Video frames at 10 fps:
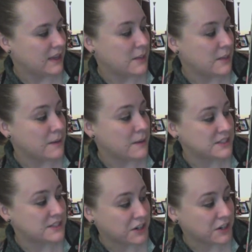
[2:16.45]
He
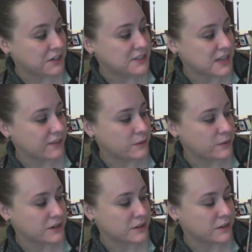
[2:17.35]
promised to curse
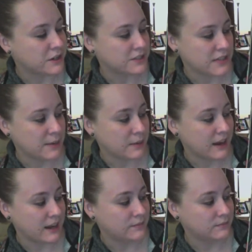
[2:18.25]
everyone who cursed
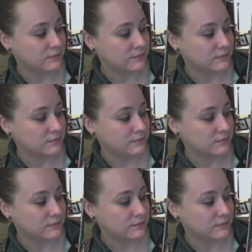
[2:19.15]
Abraham.